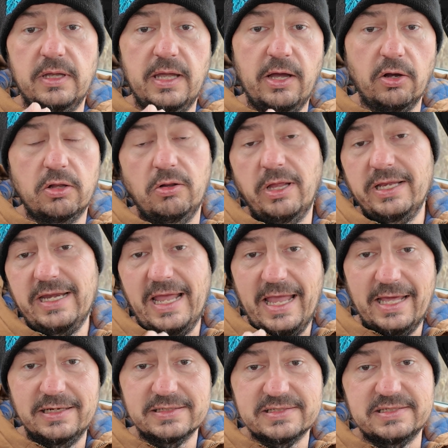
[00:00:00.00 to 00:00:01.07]
alkaline
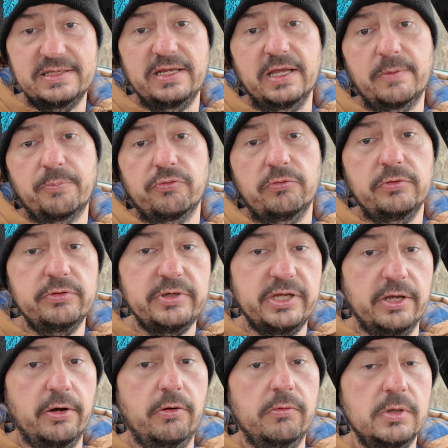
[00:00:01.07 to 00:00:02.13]
and acidic
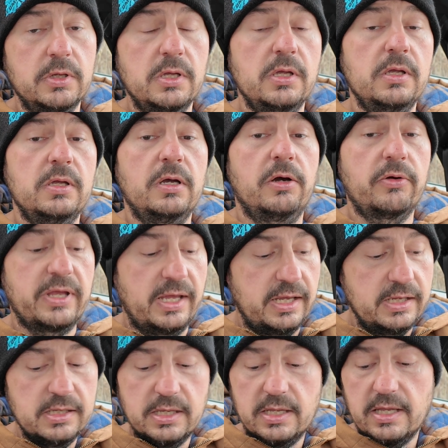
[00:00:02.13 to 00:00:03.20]
Preludio.
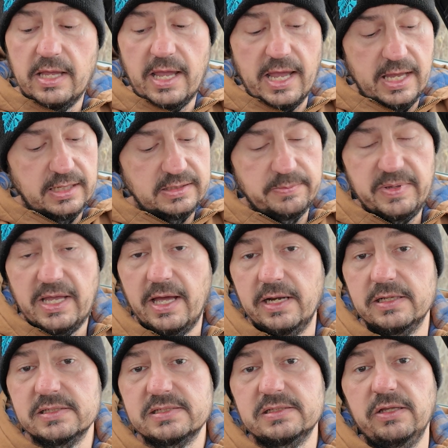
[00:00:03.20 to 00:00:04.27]
Okay. And to be
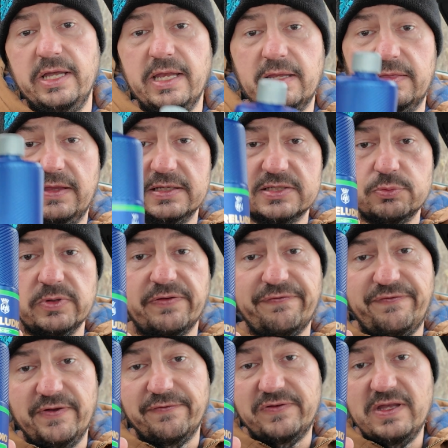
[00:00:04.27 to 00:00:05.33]
honest, like this was
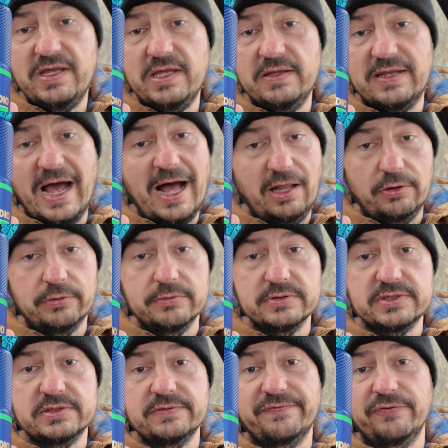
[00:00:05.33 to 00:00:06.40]

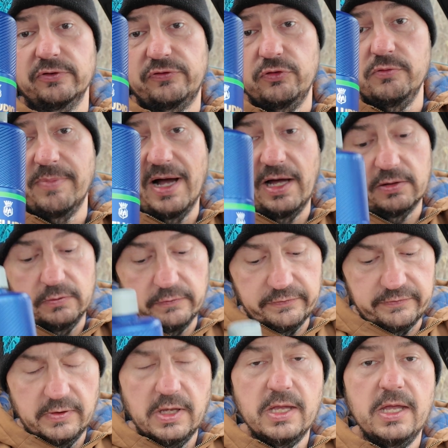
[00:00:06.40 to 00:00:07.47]
$50 for 2
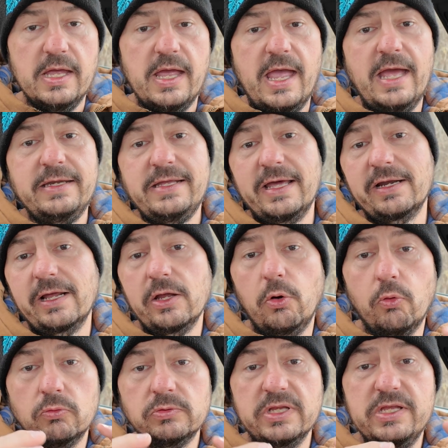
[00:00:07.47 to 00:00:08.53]
bottles, and yet I
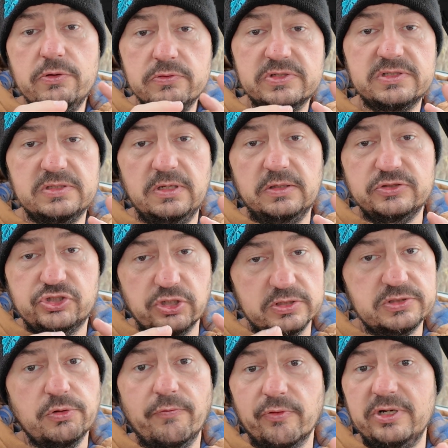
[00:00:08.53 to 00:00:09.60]
only used
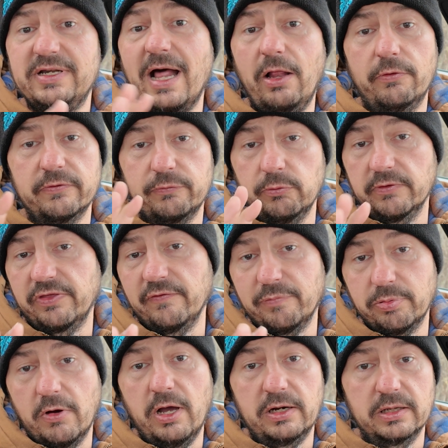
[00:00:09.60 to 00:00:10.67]
just over $1 worth
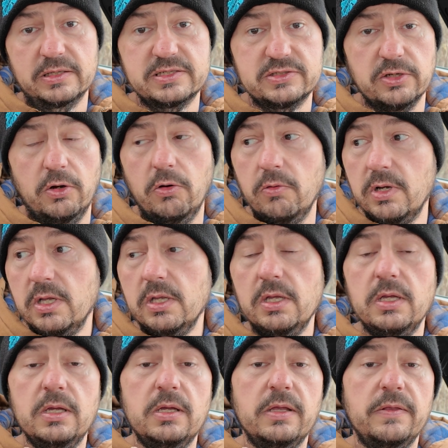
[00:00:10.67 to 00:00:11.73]
of product. So
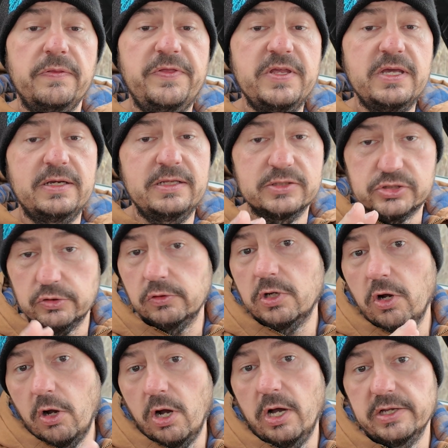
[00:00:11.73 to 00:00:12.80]
the initial
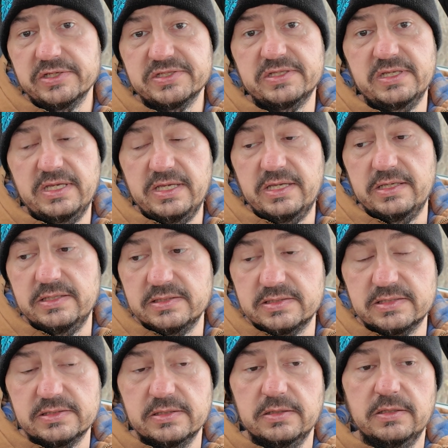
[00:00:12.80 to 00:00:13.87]
cost
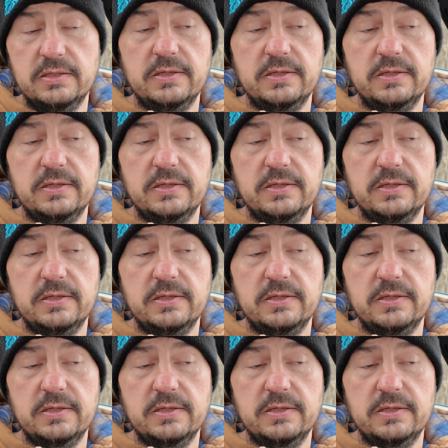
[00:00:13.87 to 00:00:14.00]
is